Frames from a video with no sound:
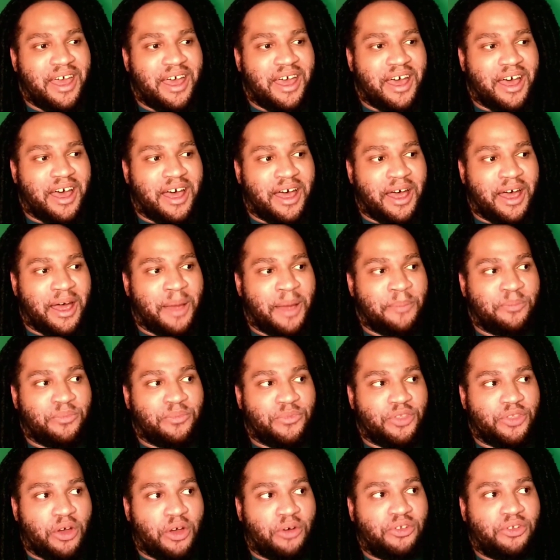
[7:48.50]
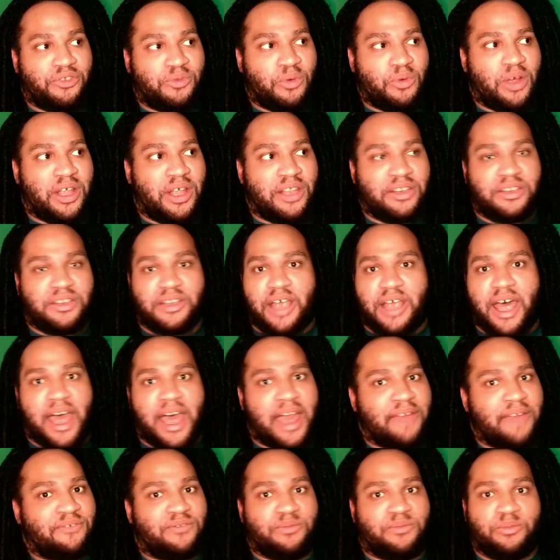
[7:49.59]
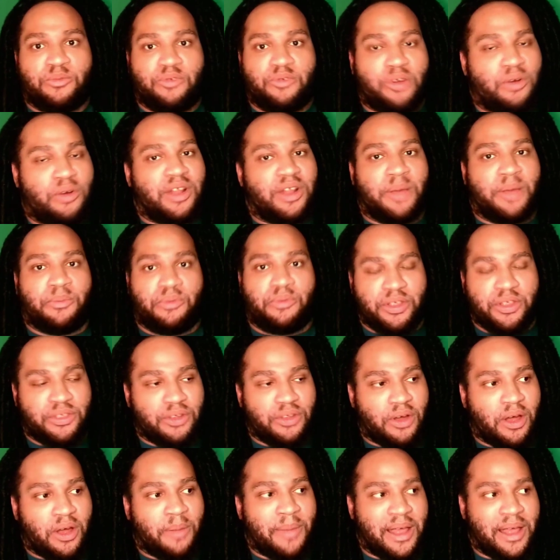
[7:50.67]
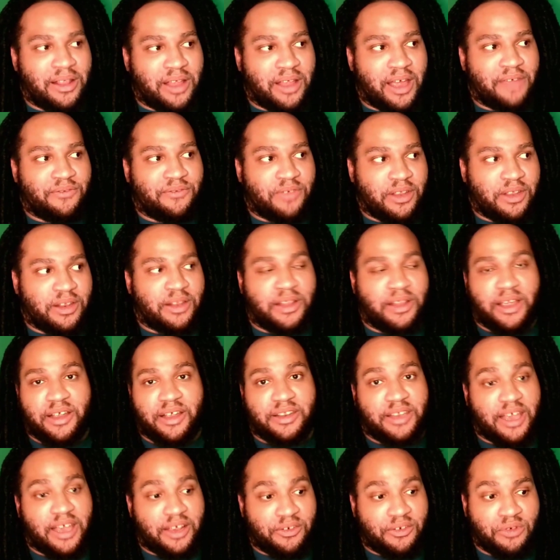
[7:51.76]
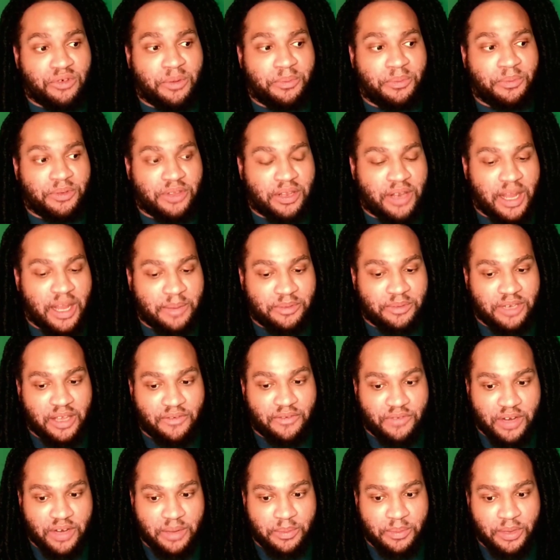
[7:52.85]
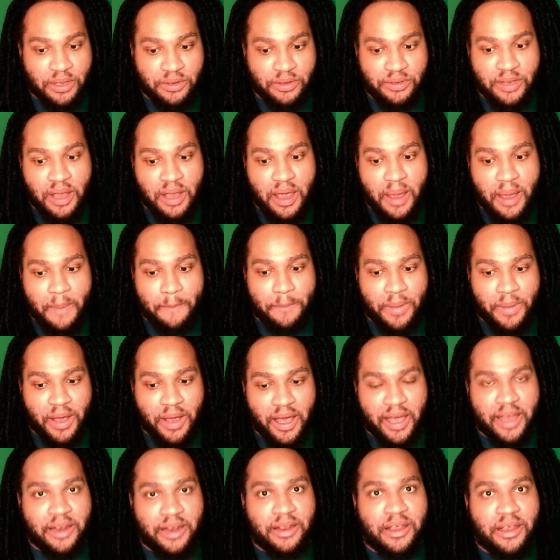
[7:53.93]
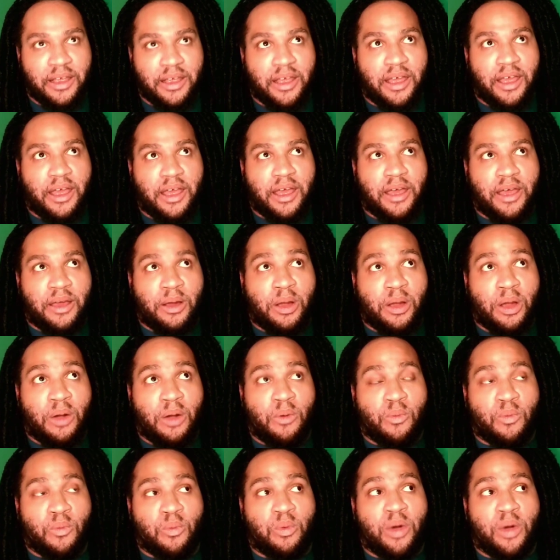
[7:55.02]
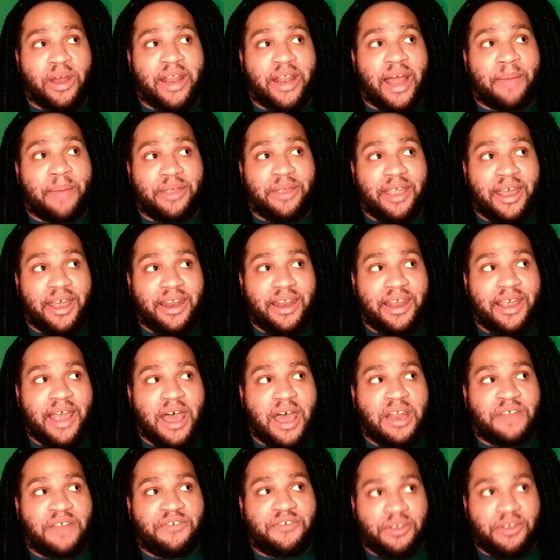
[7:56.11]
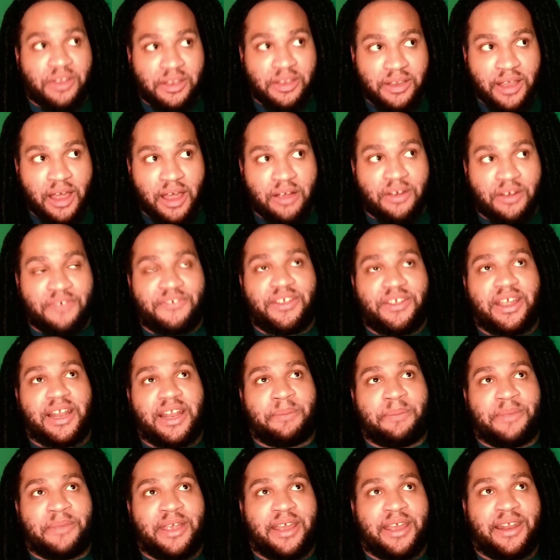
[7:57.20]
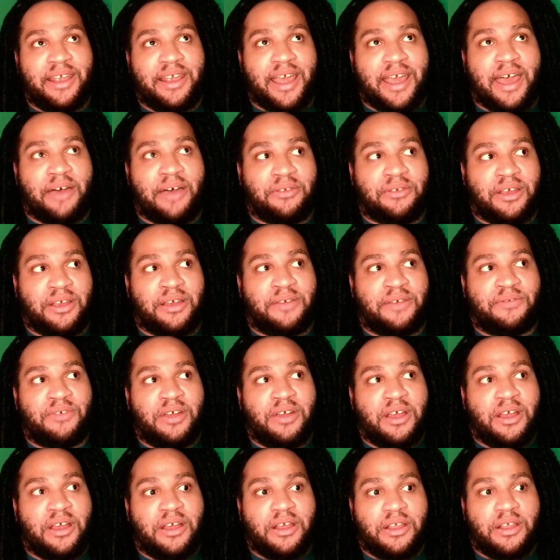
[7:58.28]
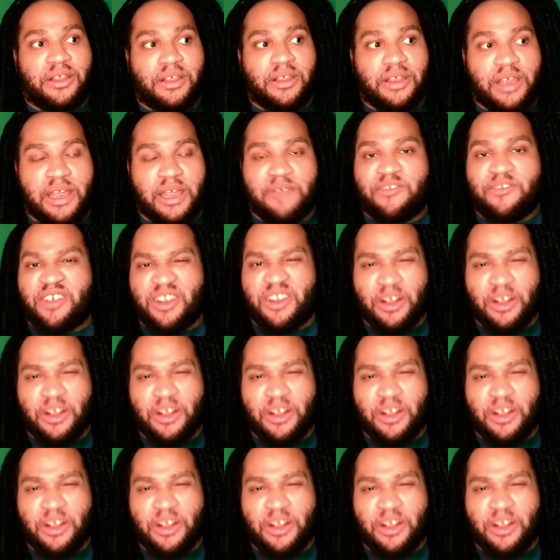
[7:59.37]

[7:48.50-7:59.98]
Um, those ones I've grown up with all my life, and like I said, I grew up with the name Stephanie Mills. But what I'm getting out of her discography, and I'm getting out of even a